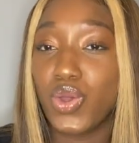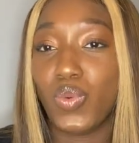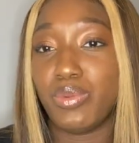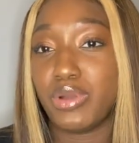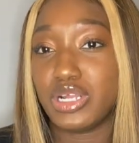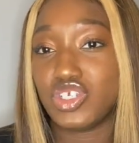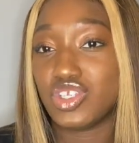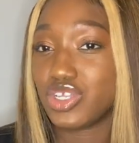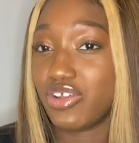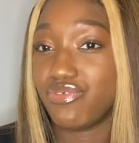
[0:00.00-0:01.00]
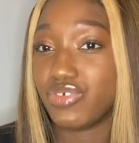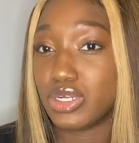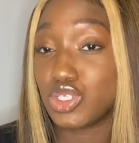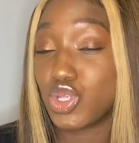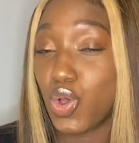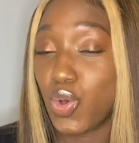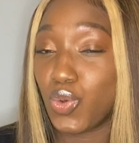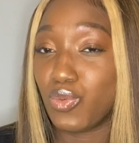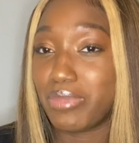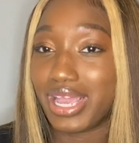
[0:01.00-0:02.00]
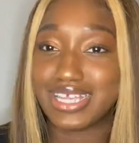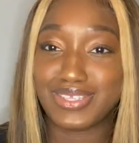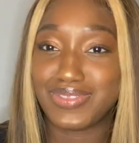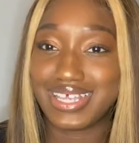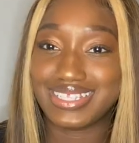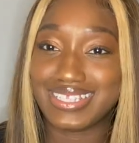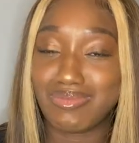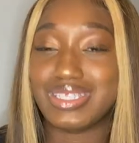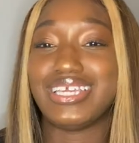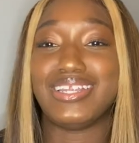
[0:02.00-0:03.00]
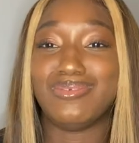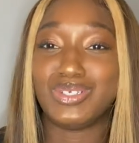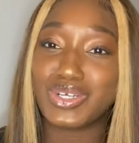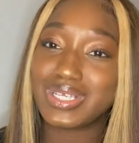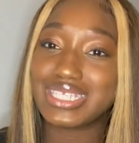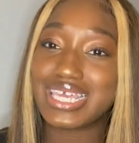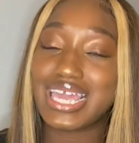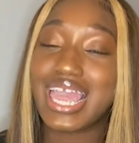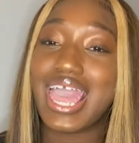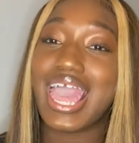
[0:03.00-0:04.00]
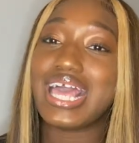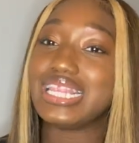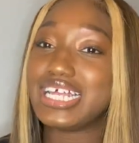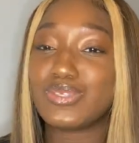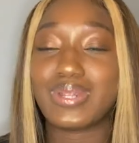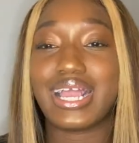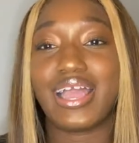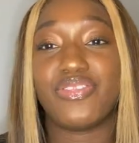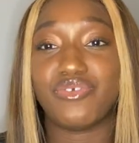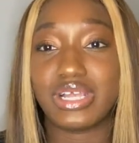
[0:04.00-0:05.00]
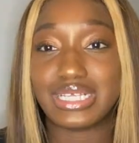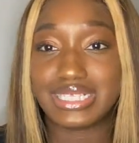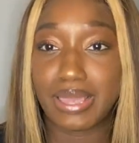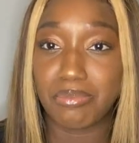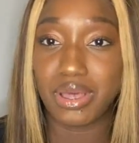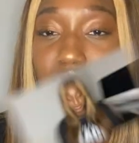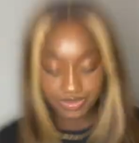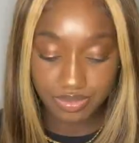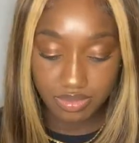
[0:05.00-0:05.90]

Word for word: We purchased our first home back in 2017 in New Jersey. And that's when I got the real estate bug.